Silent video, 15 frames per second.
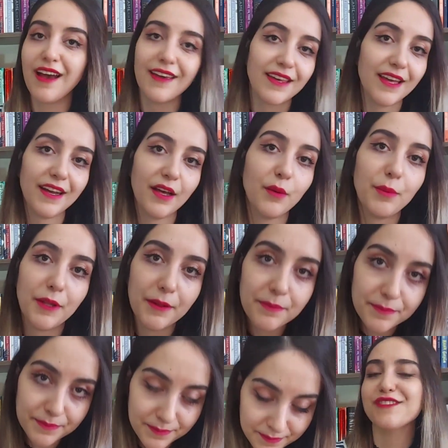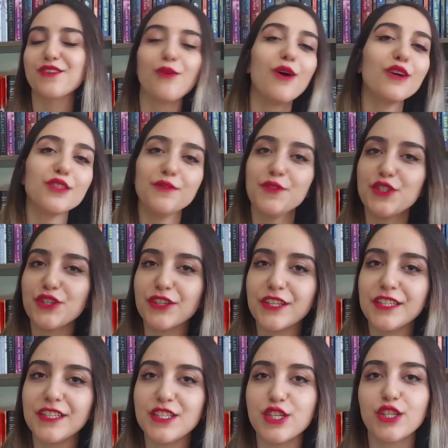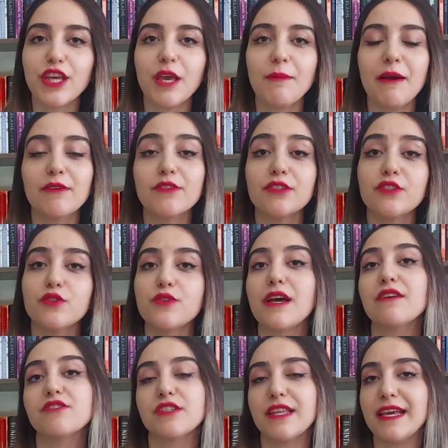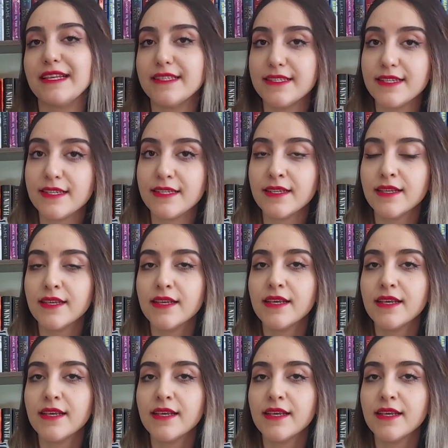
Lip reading: can't help it. So Artificial Condition came out in 2018.